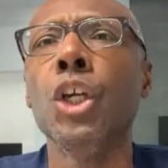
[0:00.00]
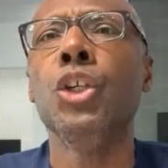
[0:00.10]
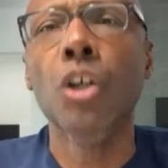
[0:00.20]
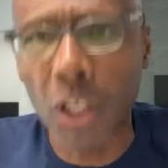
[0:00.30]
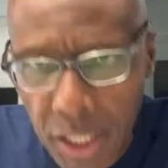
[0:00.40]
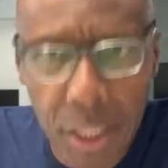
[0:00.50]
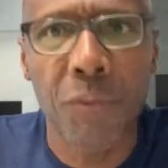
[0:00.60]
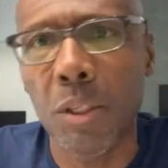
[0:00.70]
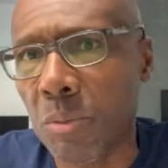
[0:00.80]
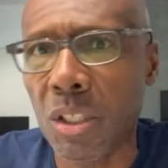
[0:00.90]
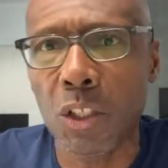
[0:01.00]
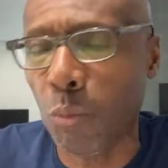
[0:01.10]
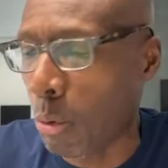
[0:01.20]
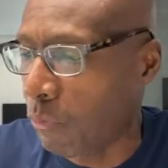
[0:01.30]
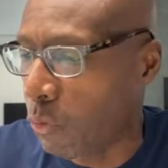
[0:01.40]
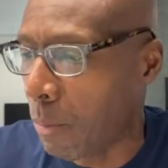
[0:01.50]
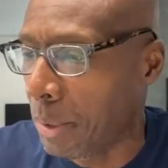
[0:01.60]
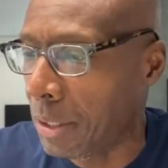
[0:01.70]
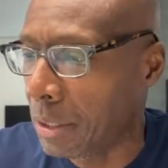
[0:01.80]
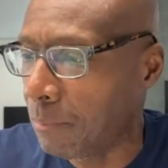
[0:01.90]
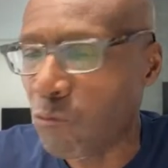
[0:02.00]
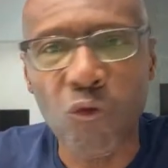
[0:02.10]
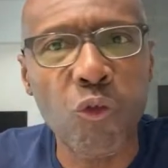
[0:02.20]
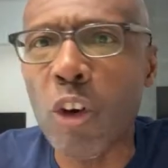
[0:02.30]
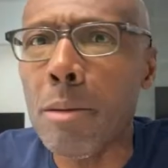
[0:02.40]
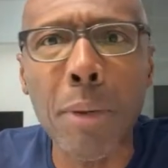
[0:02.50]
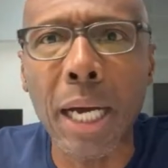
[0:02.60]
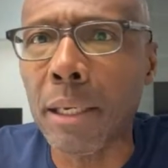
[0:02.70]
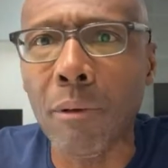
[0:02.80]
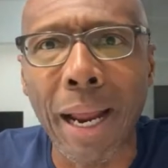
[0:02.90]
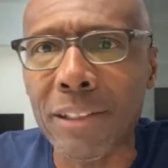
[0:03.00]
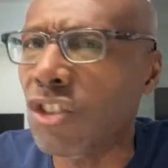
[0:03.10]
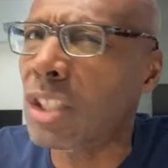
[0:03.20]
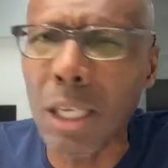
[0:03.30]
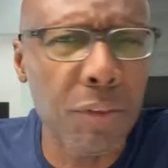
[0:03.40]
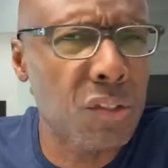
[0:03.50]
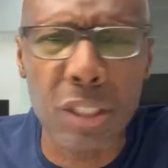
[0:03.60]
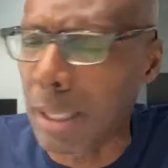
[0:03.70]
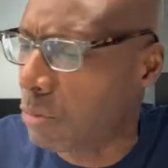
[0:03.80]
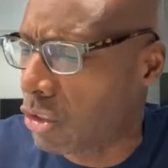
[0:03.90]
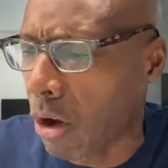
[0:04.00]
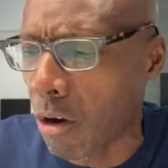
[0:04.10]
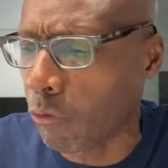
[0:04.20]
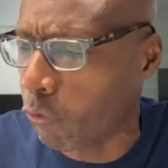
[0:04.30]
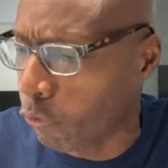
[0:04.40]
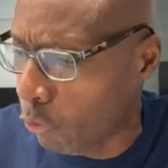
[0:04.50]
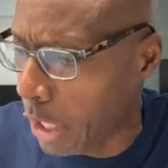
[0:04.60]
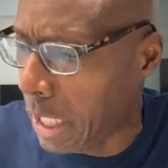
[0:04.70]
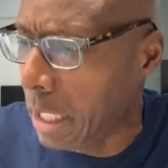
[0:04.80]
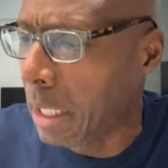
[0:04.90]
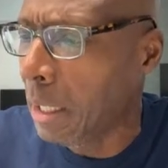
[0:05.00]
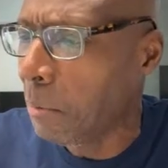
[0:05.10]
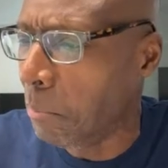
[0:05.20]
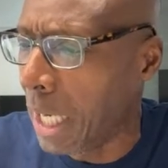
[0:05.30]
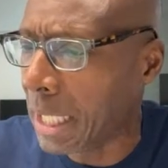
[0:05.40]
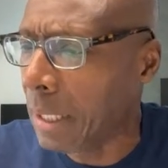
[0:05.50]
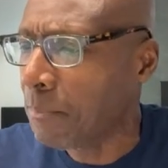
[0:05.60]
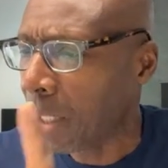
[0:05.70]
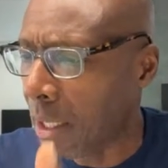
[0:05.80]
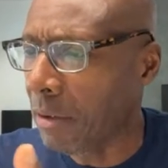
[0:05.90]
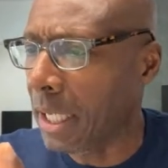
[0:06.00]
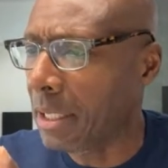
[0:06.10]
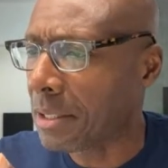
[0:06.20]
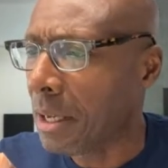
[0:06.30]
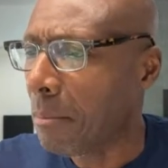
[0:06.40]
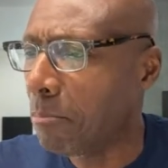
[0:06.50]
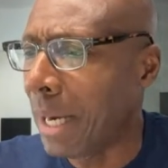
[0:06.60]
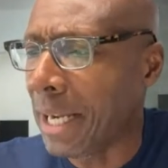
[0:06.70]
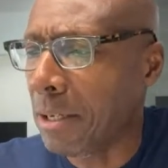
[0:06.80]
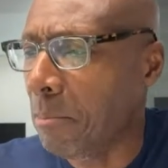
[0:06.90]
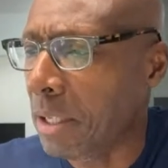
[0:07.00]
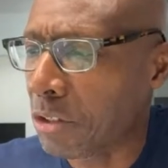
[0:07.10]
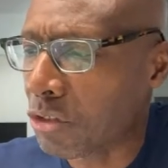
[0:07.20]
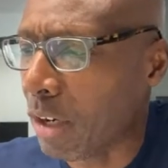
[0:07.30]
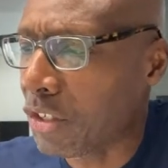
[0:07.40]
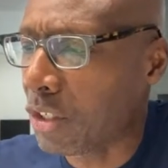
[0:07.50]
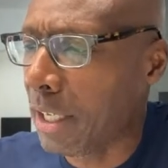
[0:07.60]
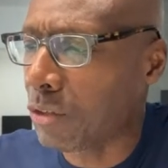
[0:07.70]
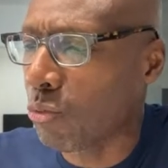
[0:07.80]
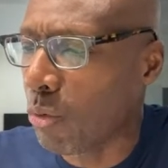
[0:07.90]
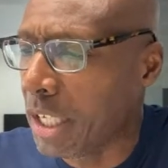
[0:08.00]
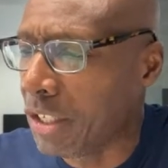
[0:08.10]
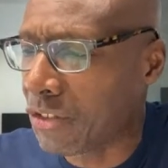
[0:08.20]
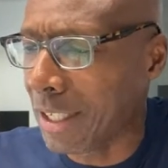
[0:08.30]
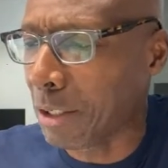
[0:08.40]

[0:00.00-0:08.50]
you're going to give them 6.4 billion? Free money, right? Just giving Samsung free money. Here it is. Biden administration has reached an